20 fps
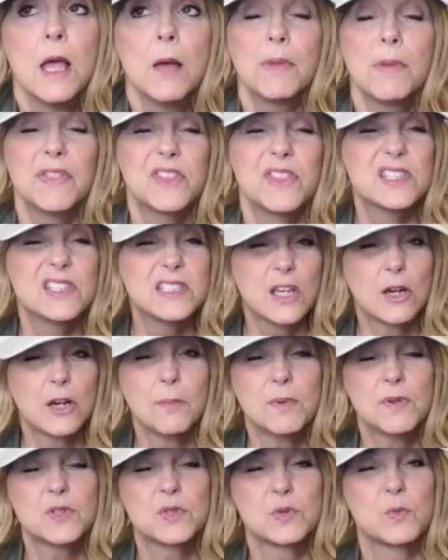But this
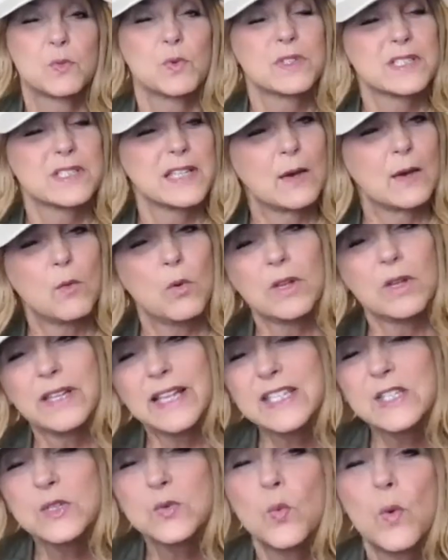therapist was like, well,
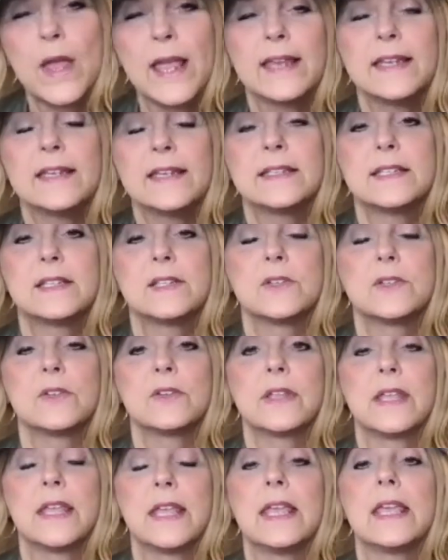let's wait
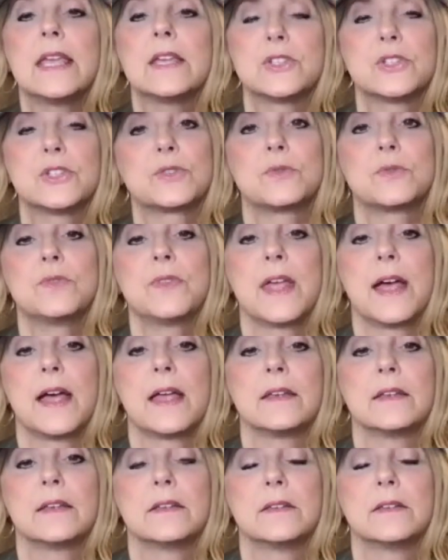until he gets through that.
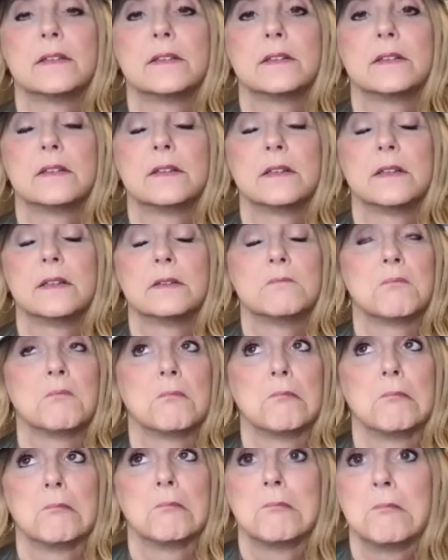
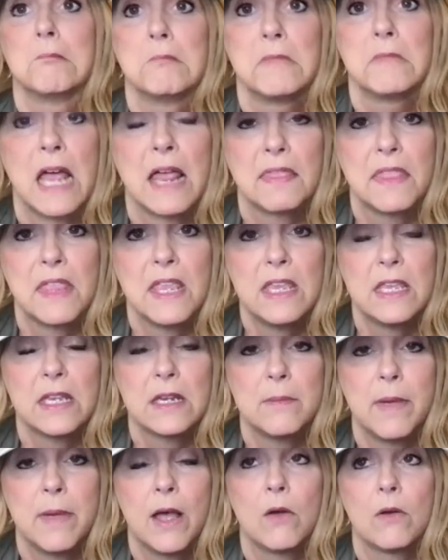Not thinking
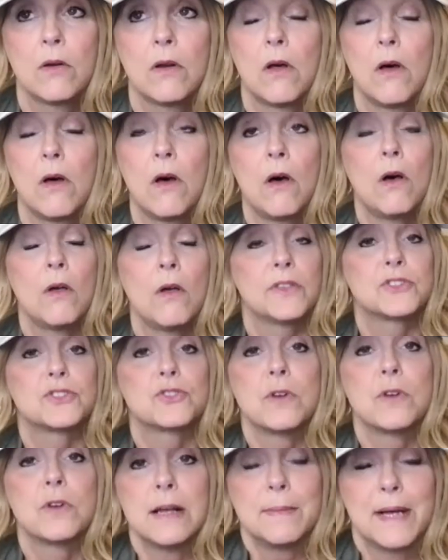about all the
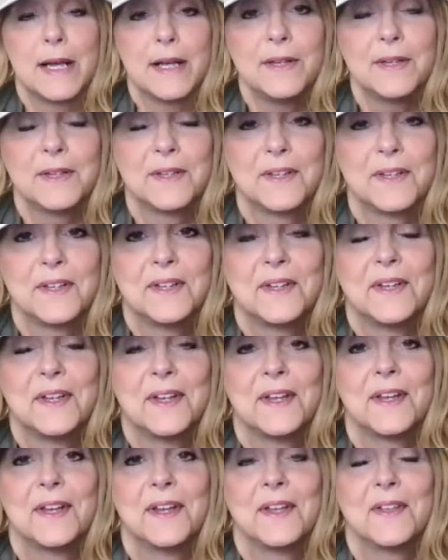trauma,
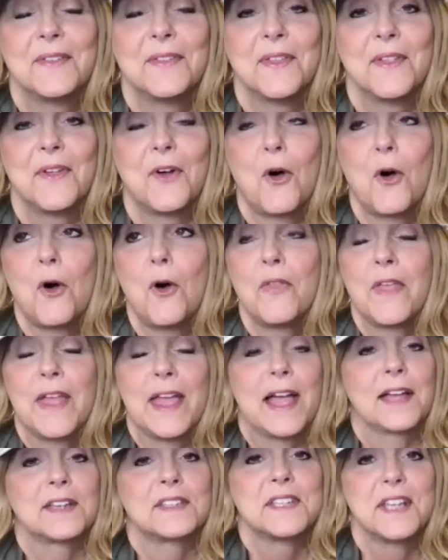all the
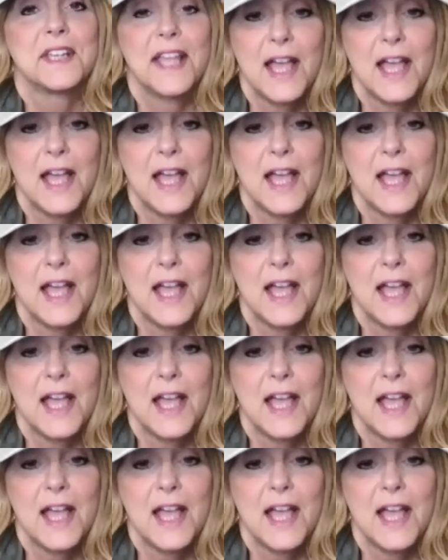acting